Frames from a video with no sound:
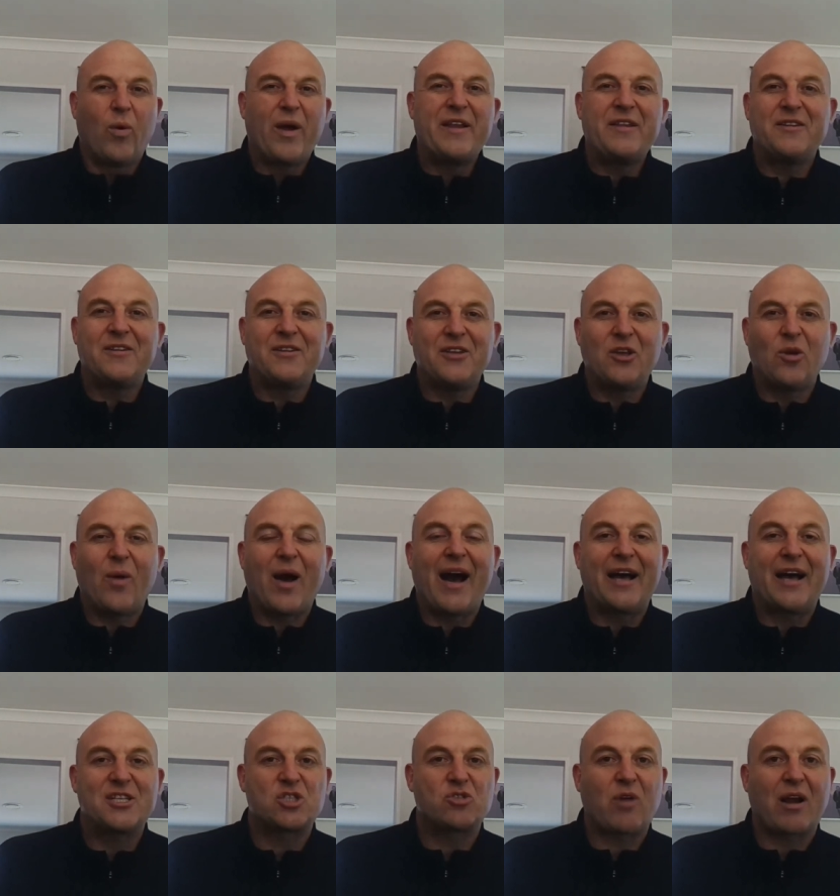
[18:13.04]
When you
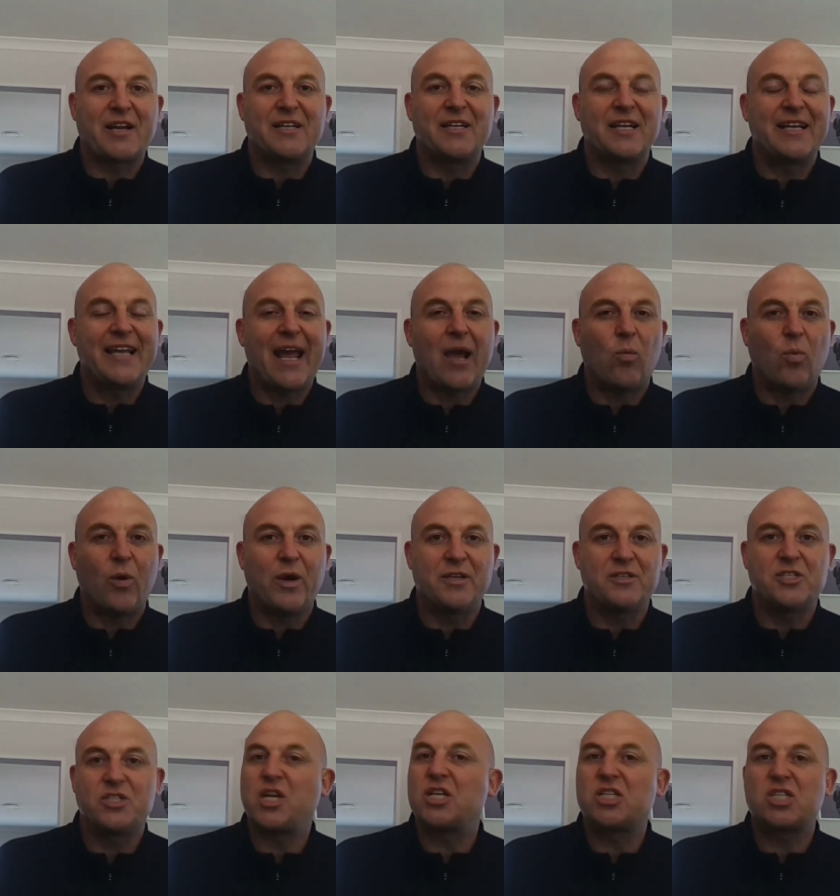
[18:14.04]
are struggling to get
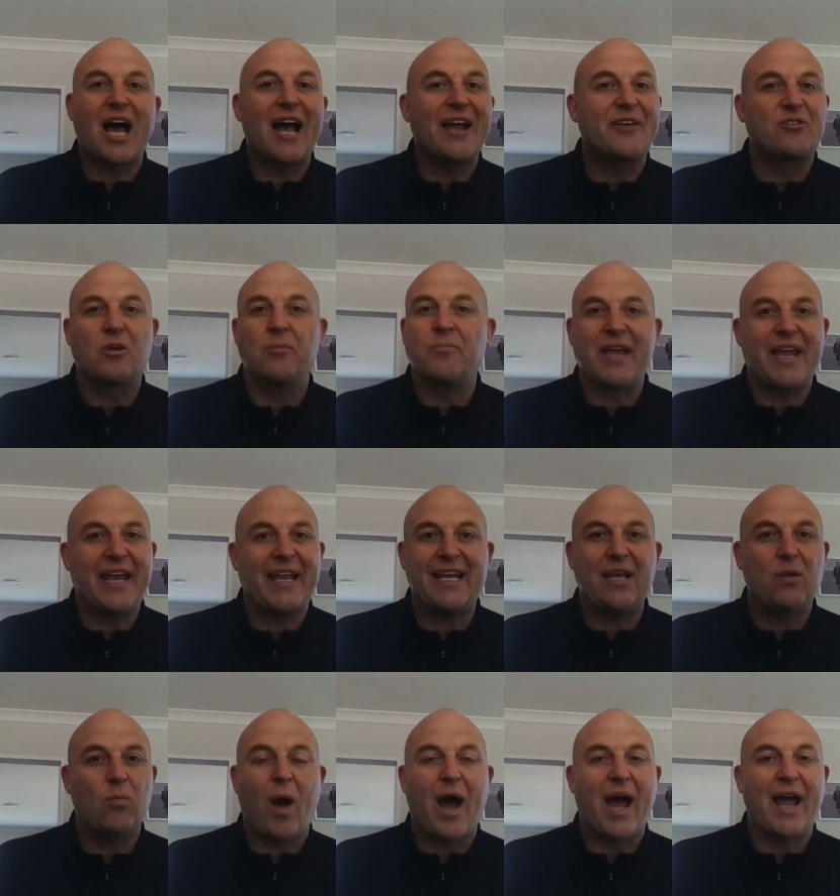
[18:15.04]
wins, you take them
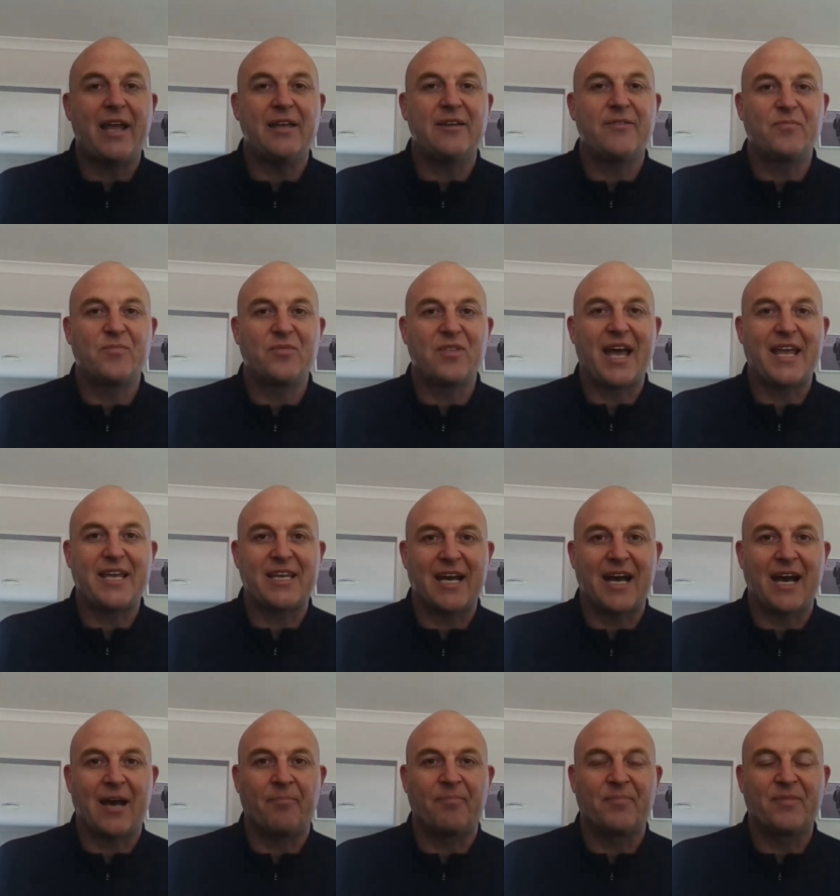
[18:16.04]
any way they
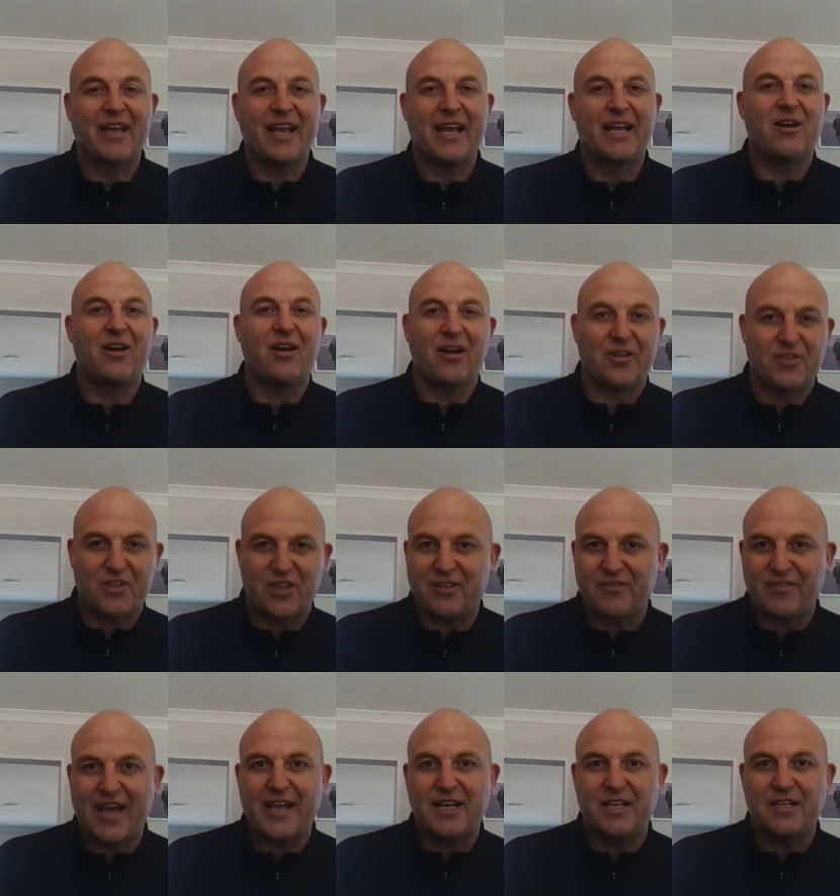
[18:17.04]
come. And I, I
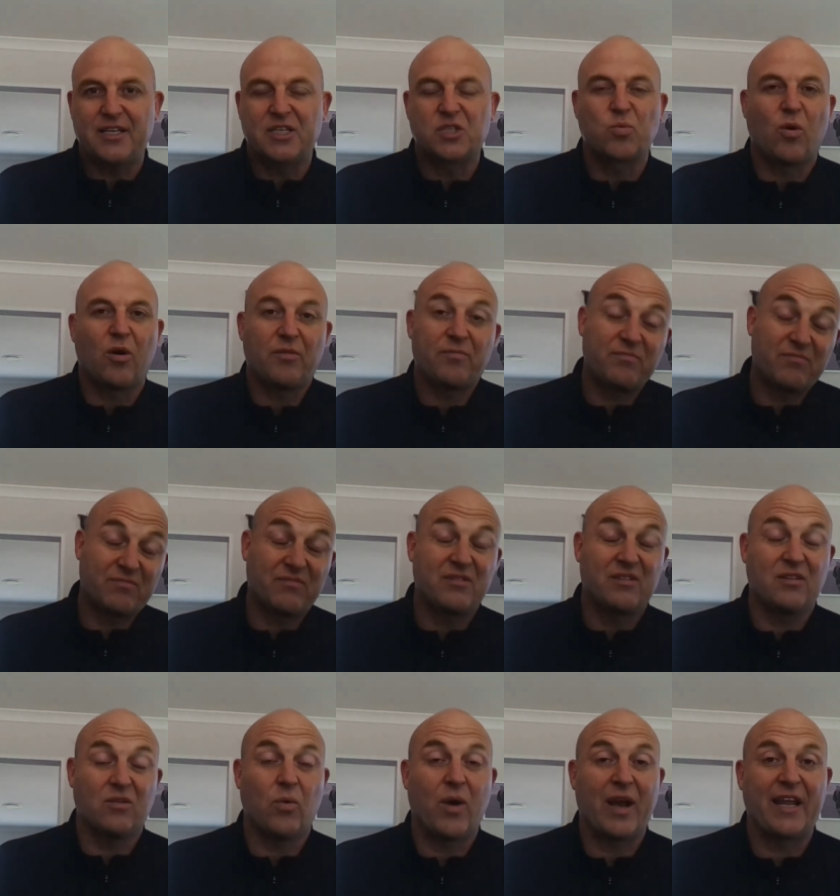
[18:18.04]
think that is what
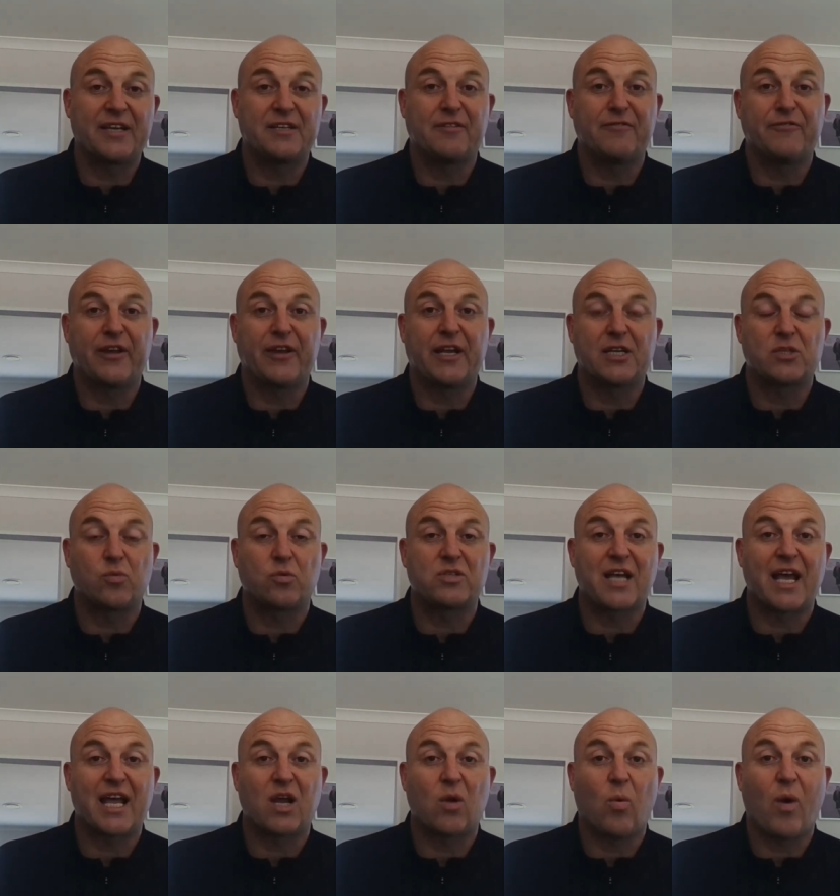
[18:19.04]
the Wellington Phoenix will
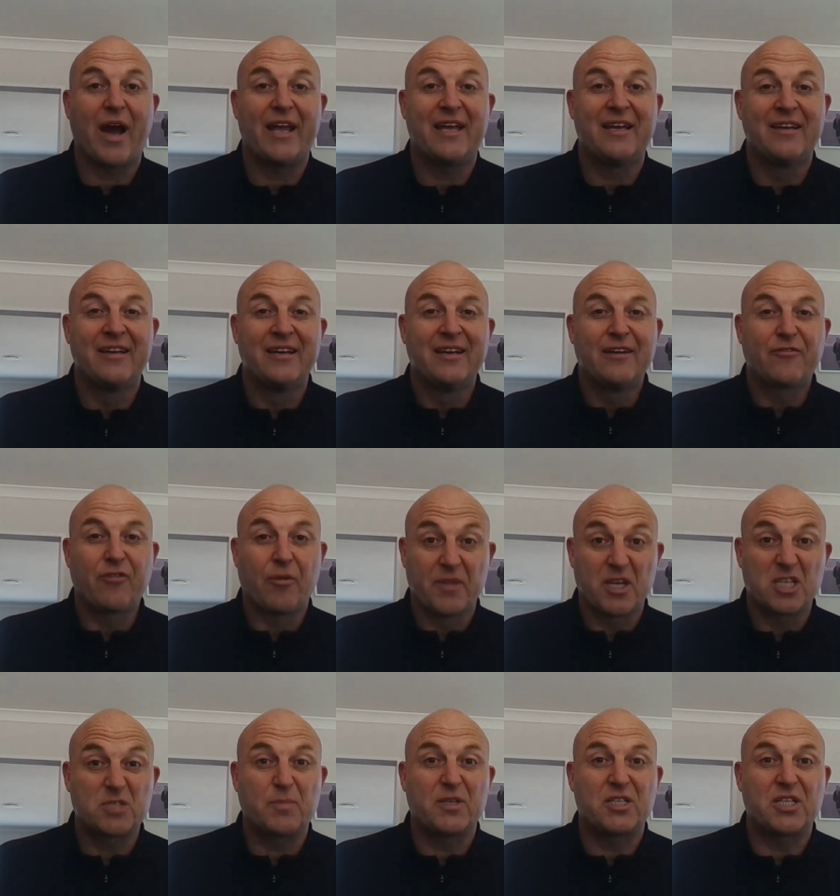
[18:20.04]
take away
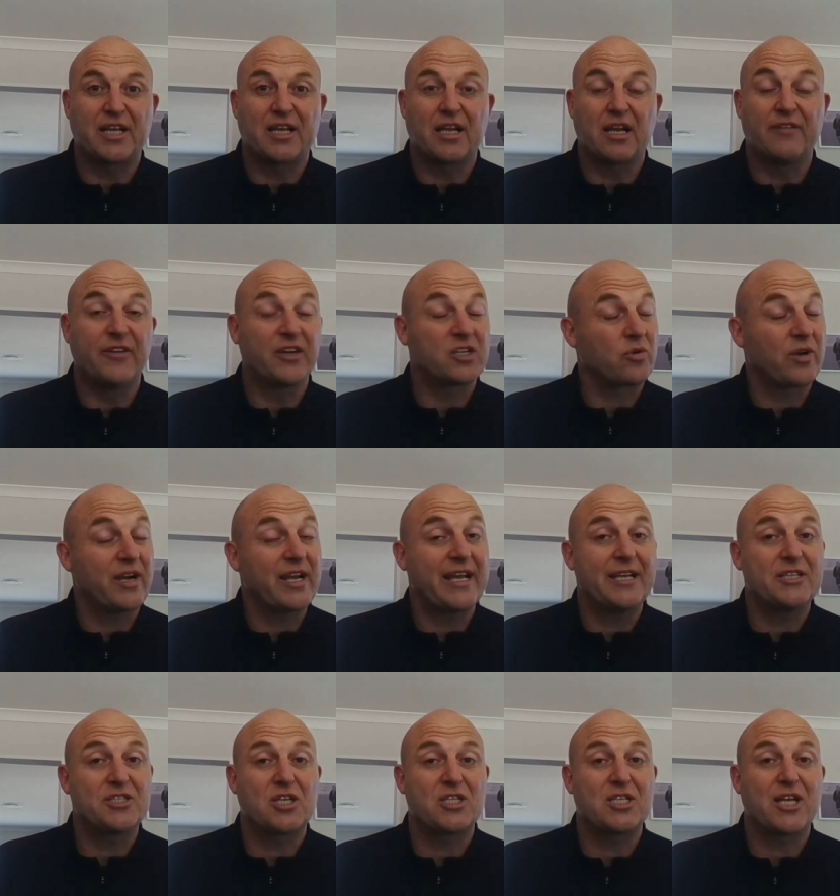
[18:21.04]
from this particular victory
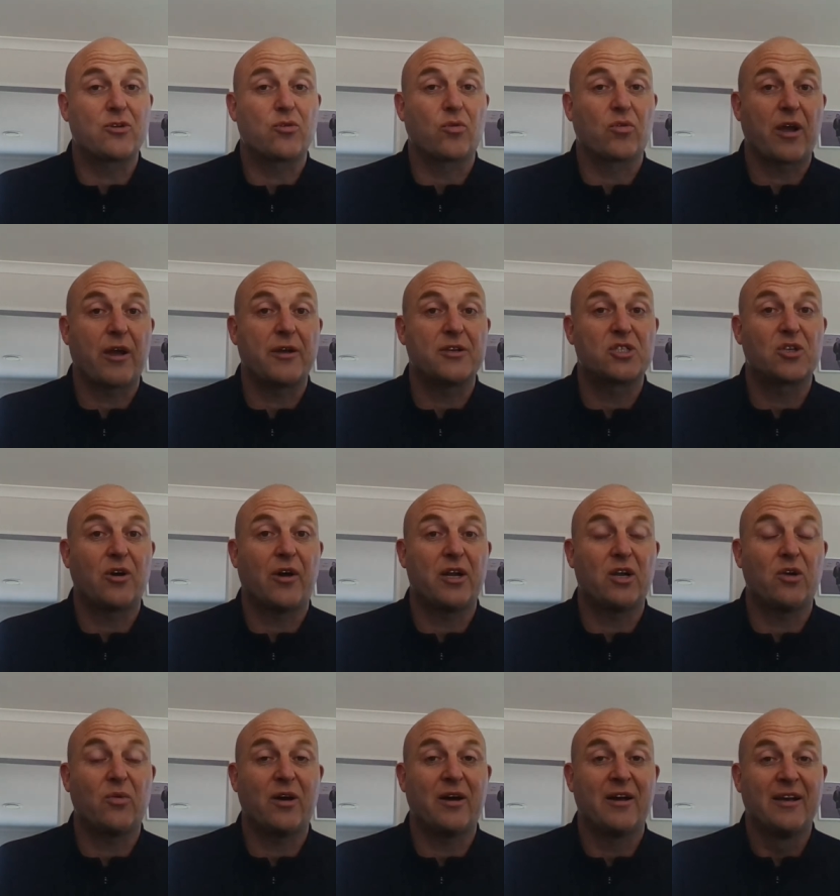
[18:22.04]
against a Central Coast
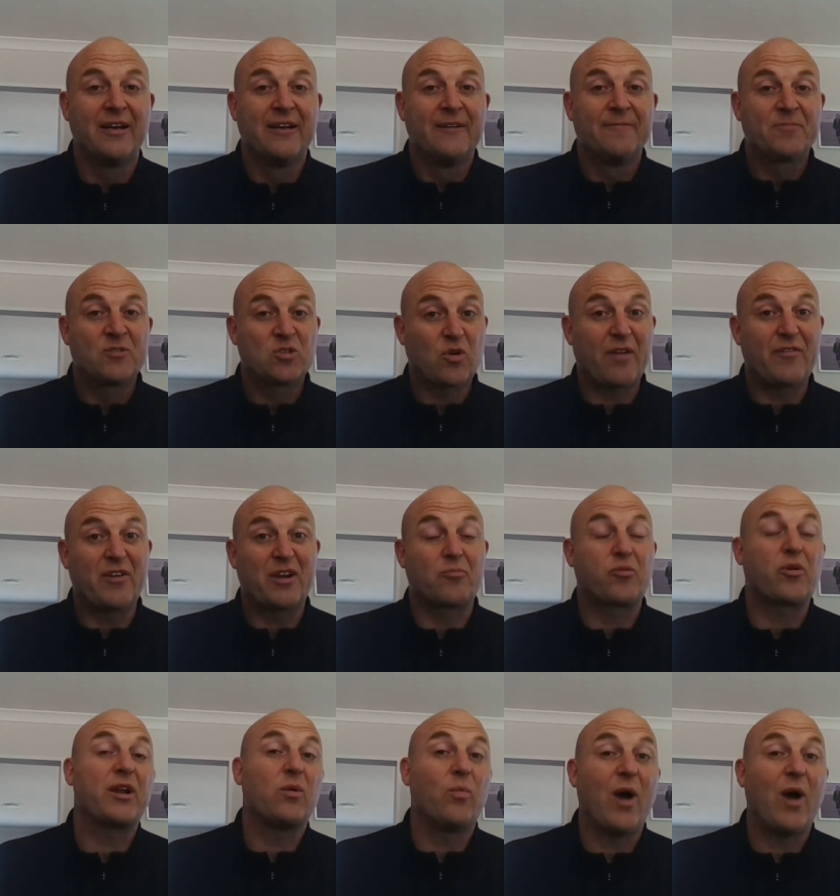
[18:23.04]
side who were
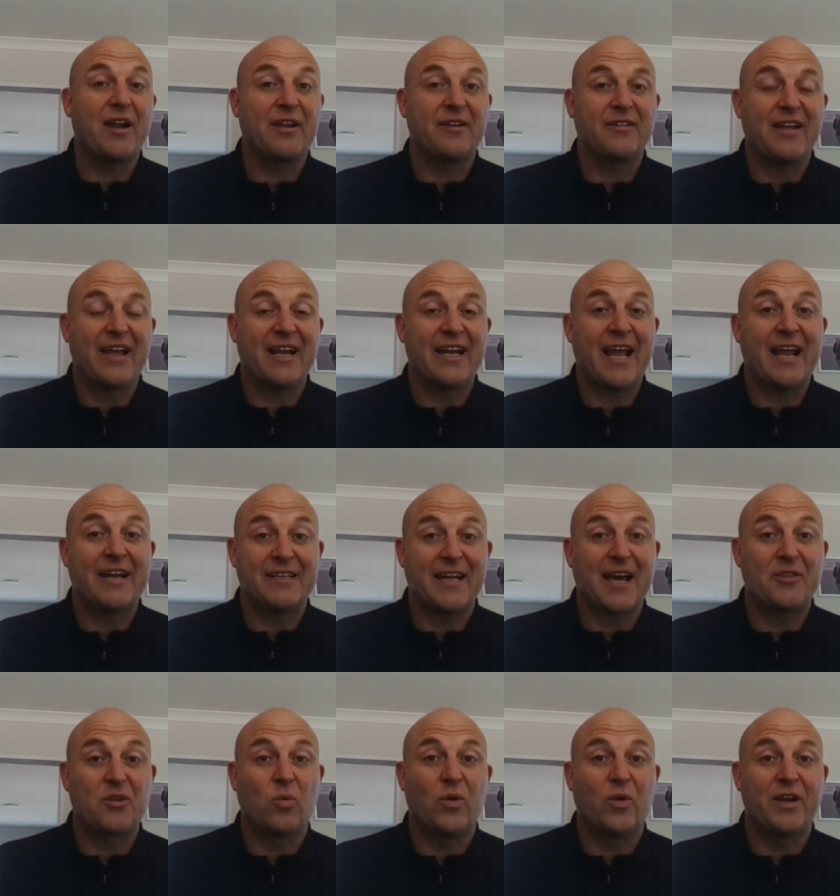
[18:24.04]
travelling pretty well and, and, had
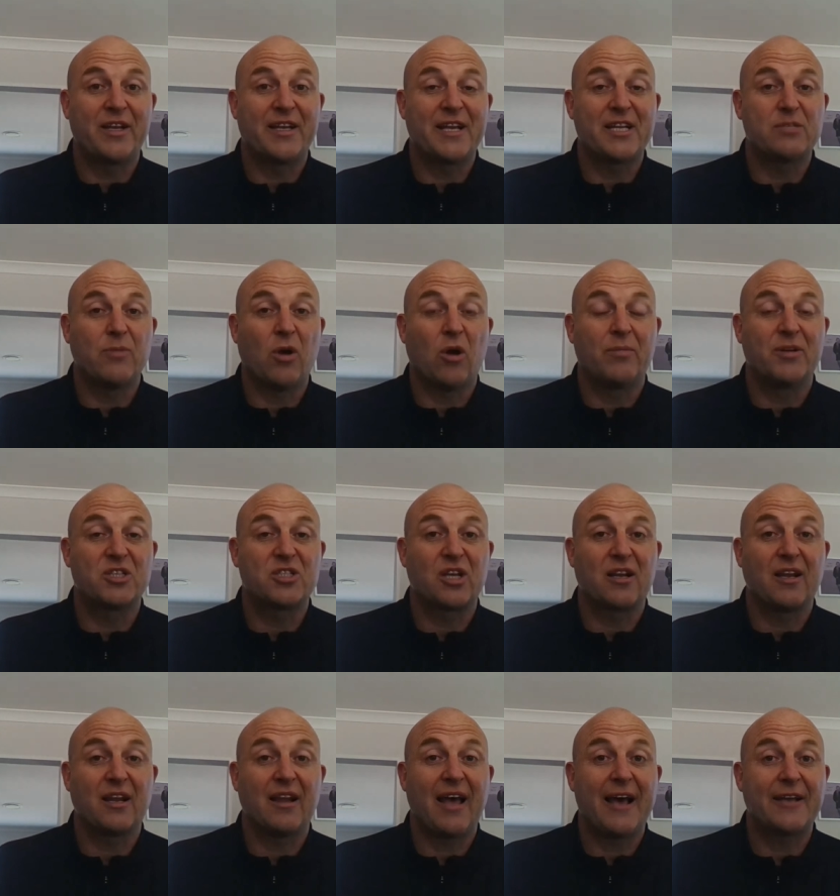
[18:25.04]
another win against Melbourne
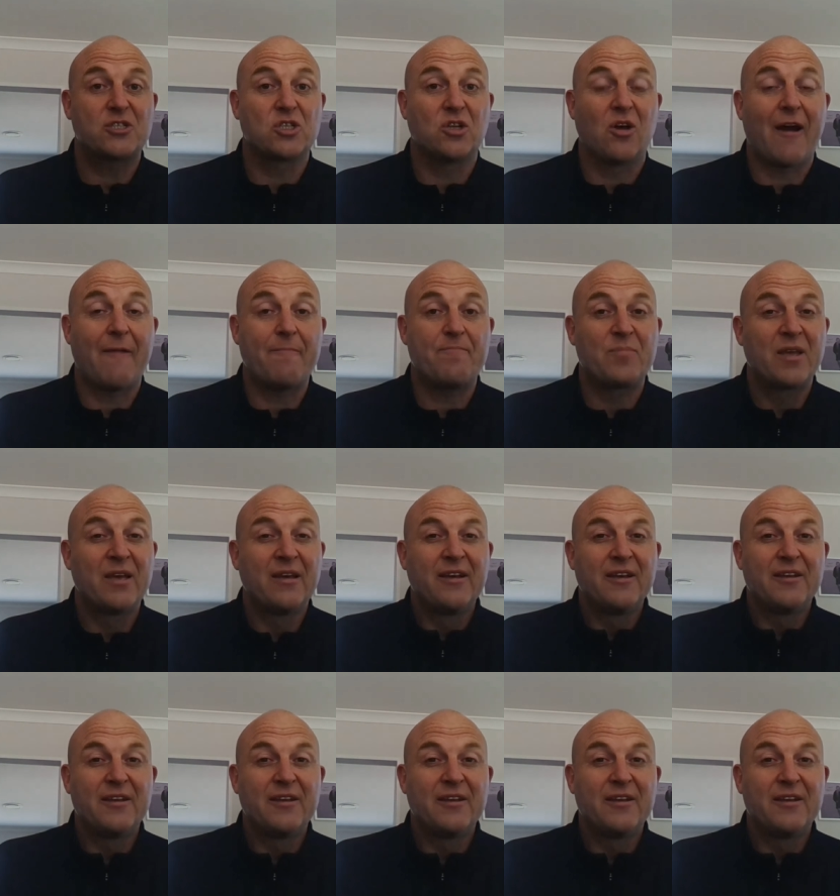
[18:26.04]
City last night.